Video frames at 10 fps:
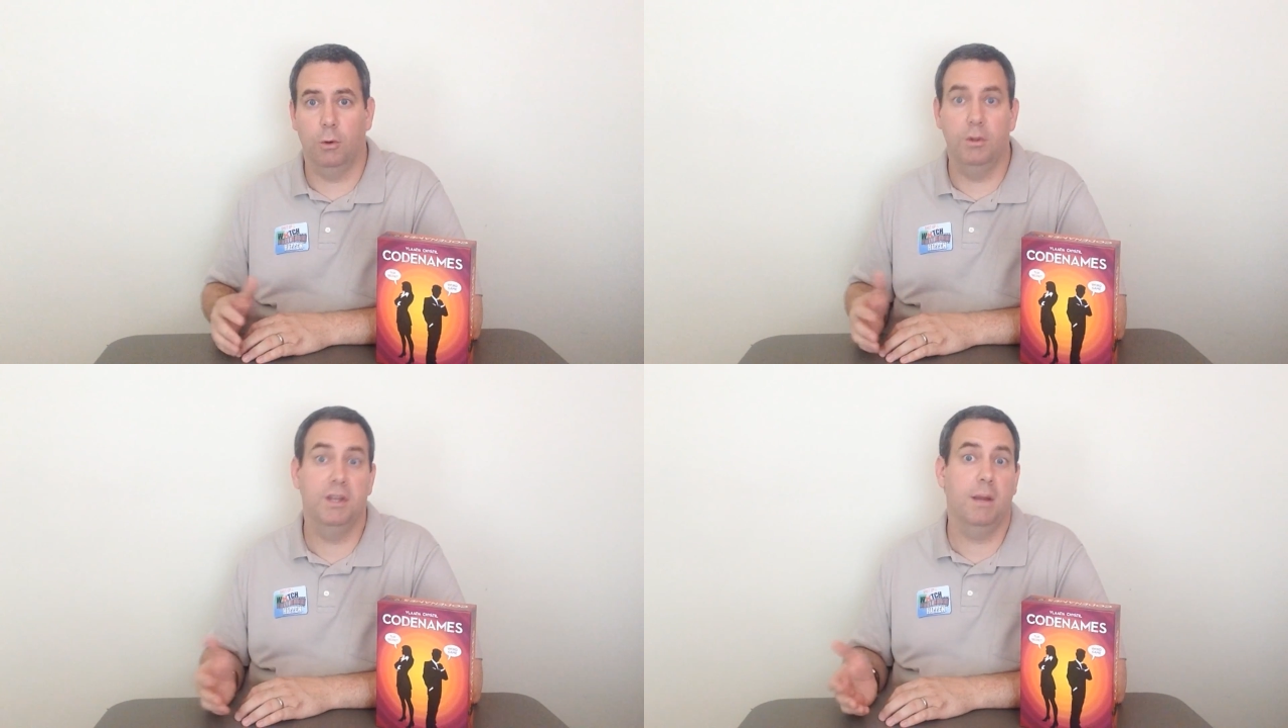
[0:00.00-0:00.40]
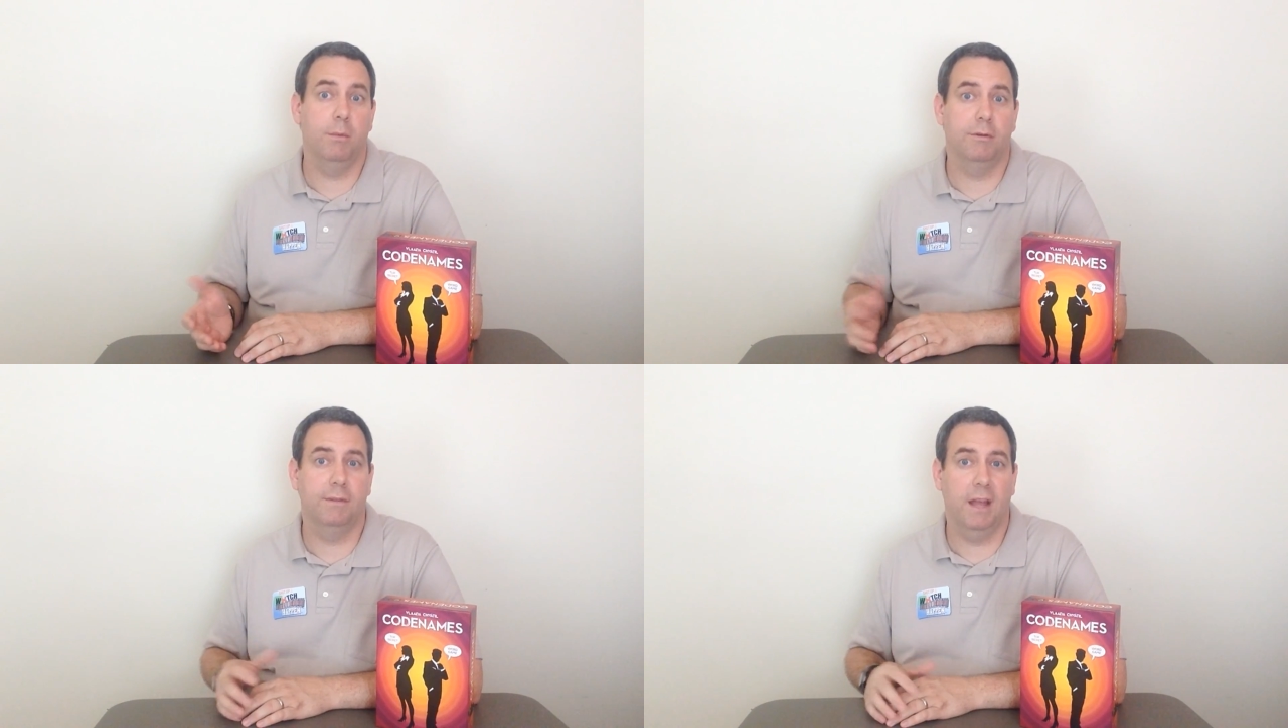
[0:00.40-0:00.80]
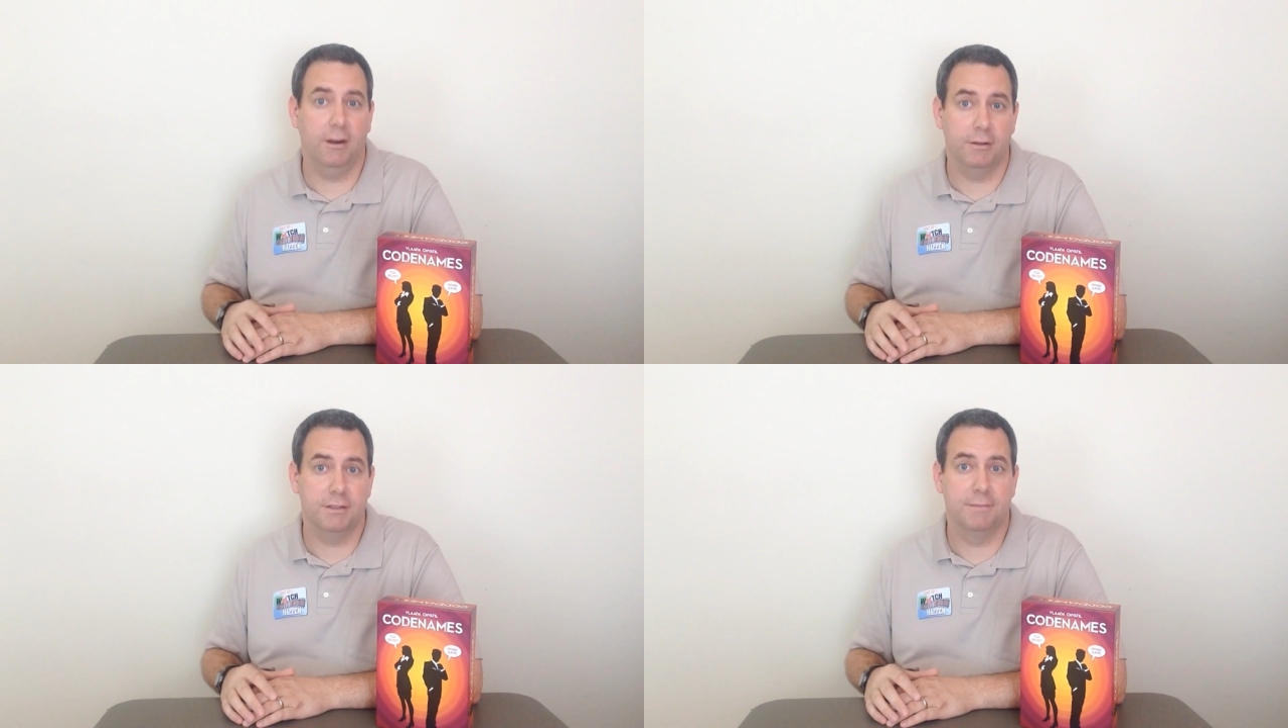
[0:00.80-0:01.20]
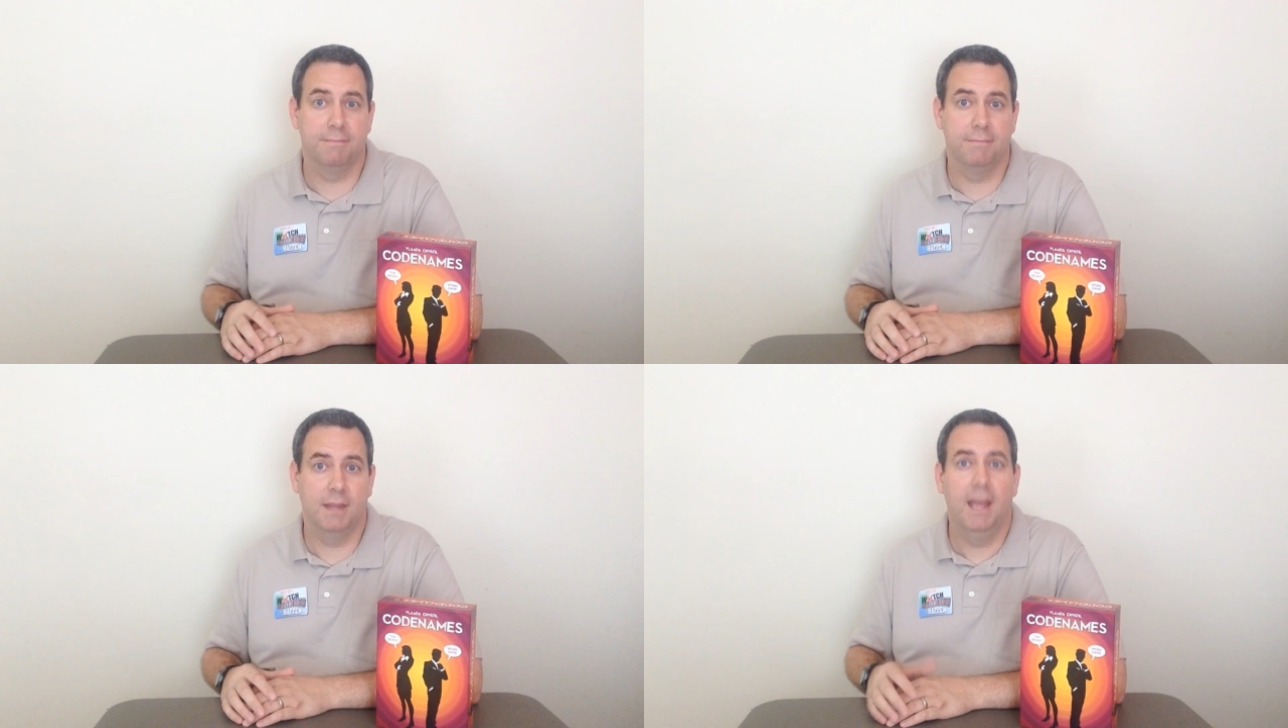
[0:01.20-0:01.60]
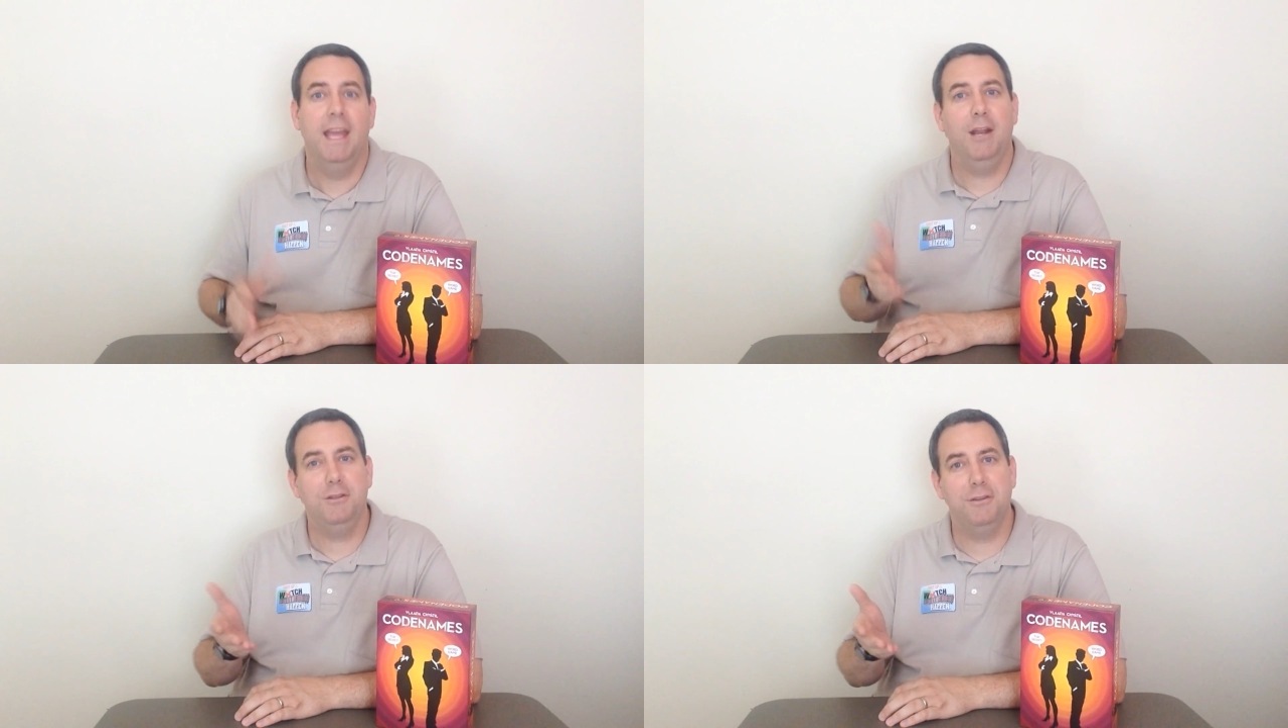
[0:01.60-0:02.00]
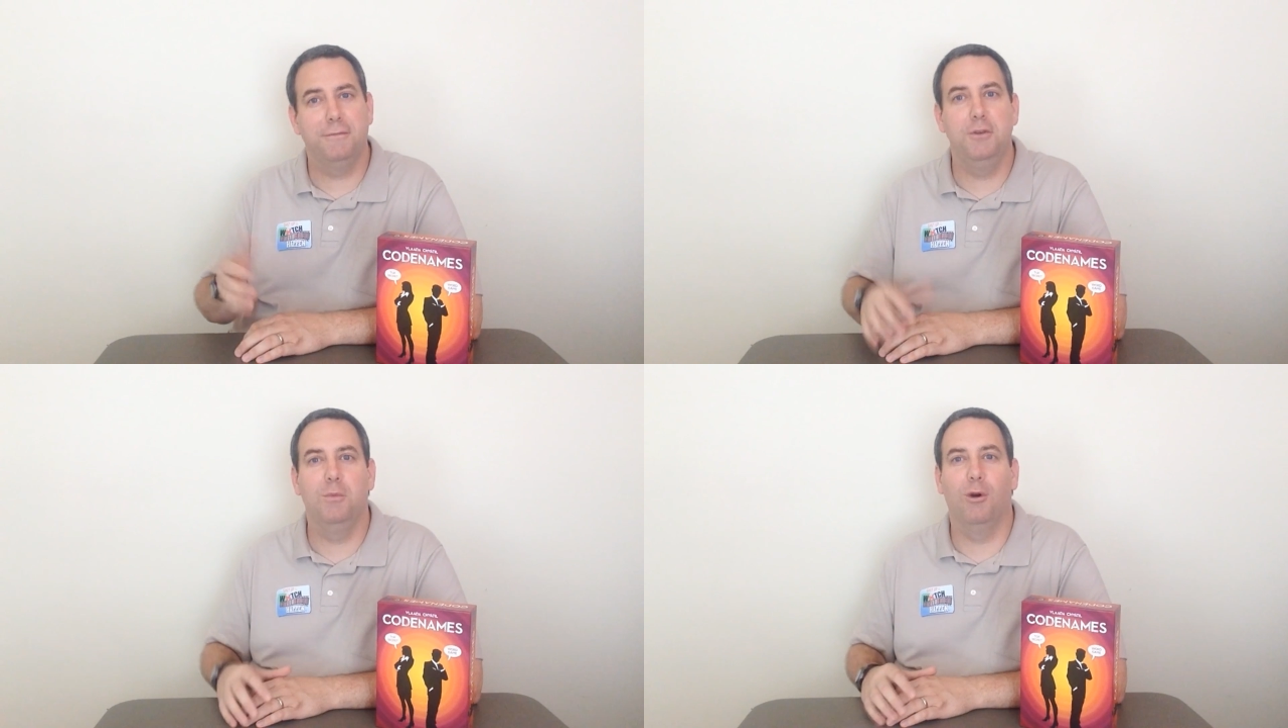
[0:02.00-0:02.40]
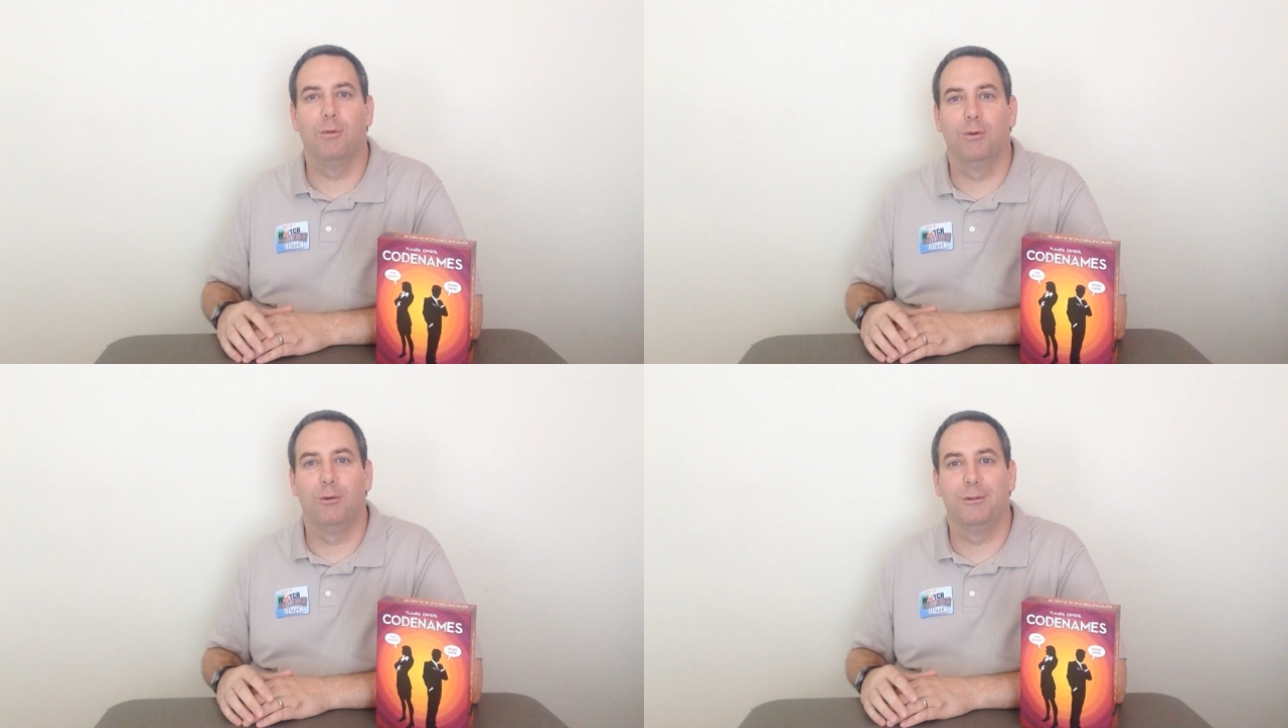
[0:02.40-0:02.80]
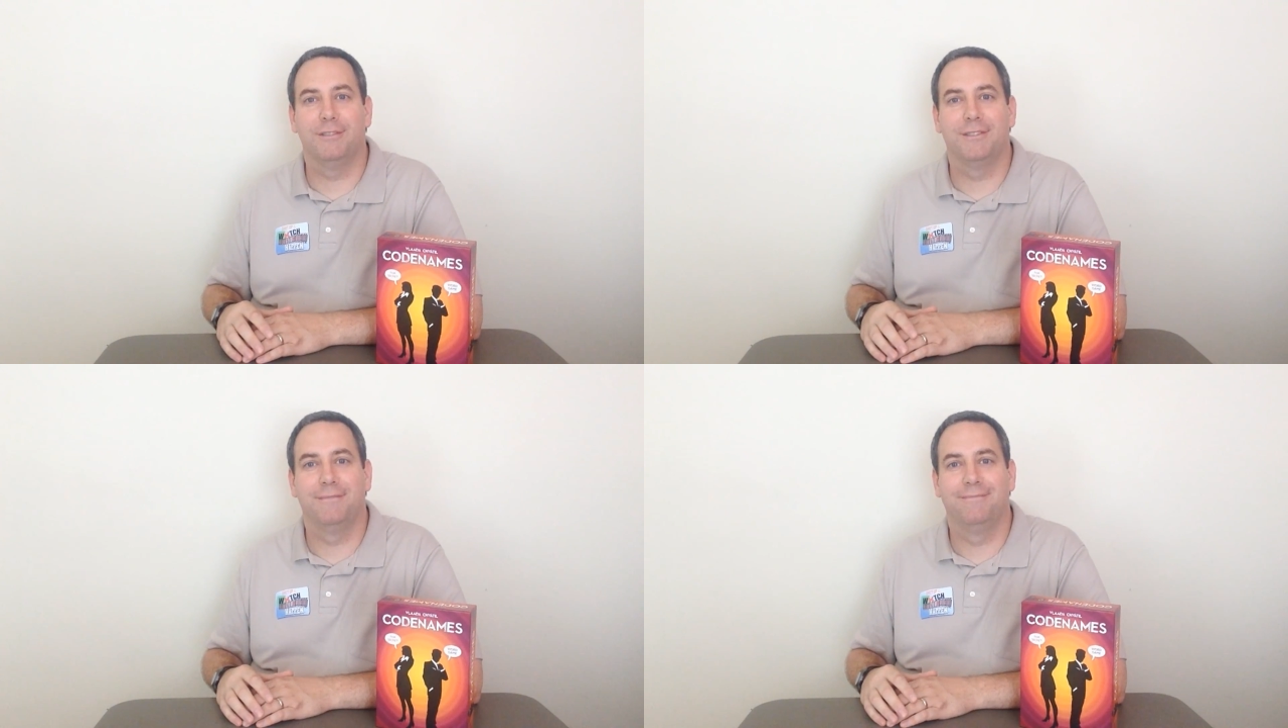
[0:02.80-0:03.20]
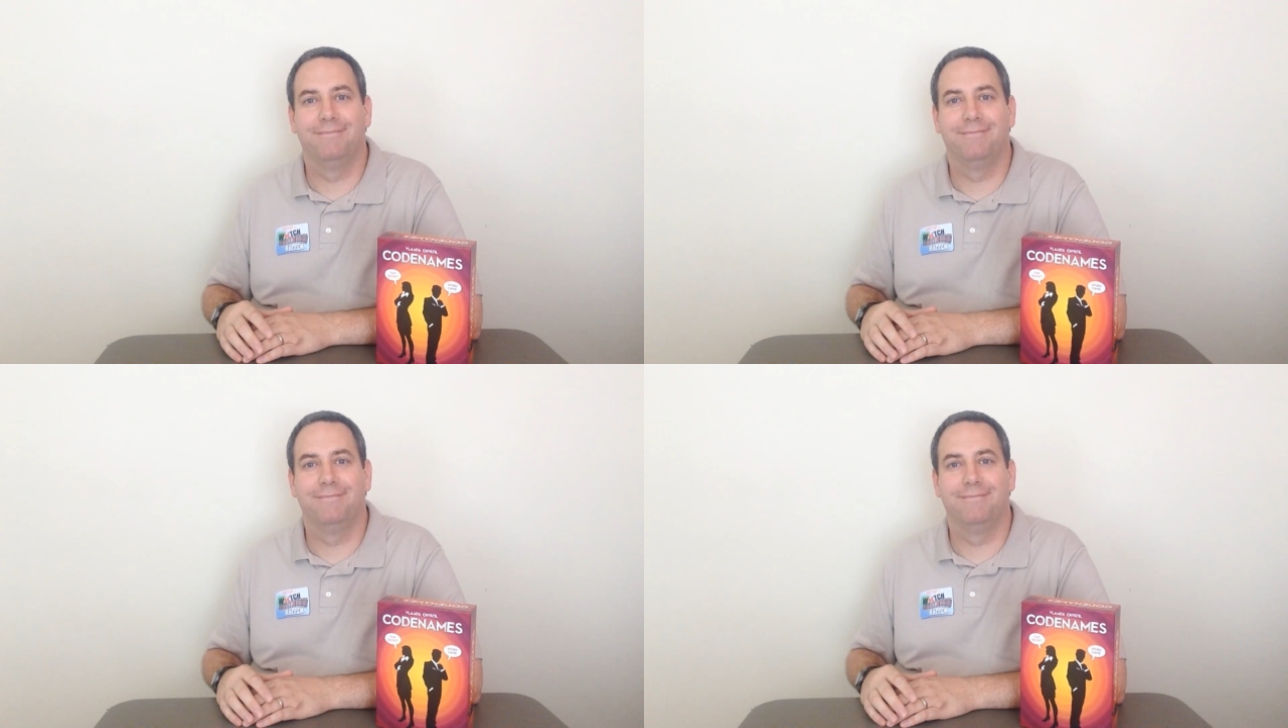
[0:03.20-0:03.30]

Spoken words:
or the number of letters. Here's a few more rules.